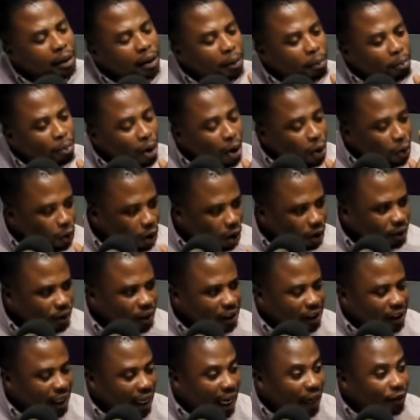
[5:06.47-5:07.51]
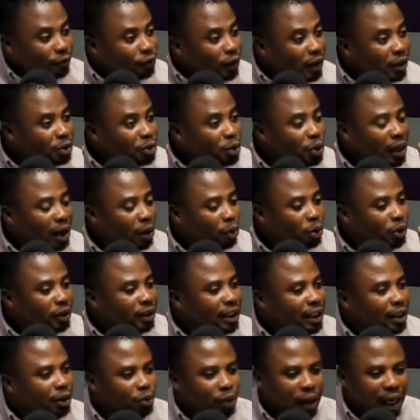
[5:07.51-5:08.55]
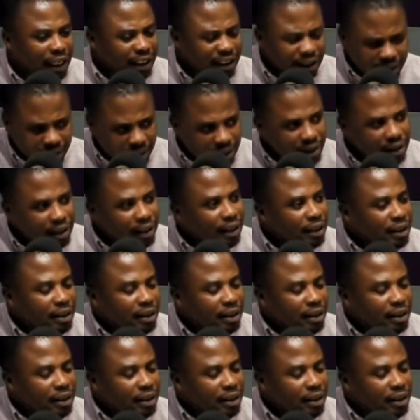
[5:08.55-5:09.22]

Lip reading: More worryingly, and first goal now was sharing, and you see,